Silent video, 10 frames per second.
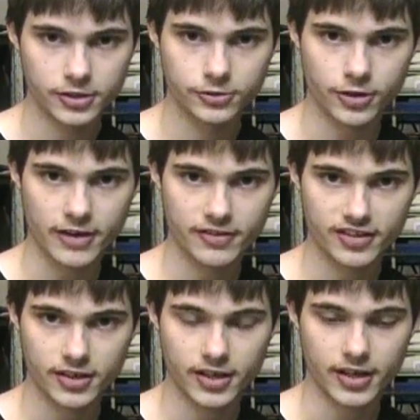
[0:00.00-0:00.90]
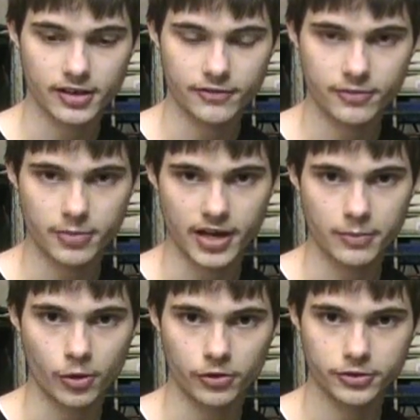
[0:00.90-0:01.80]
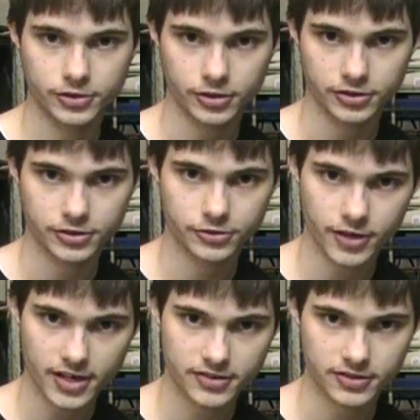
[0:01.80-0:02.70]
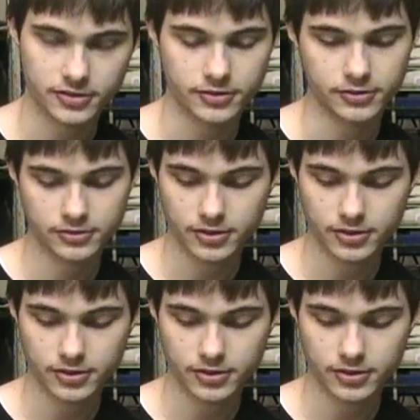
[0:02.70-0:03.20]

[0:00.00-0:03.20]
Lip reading: driving the gate of a bipolar junction transistor.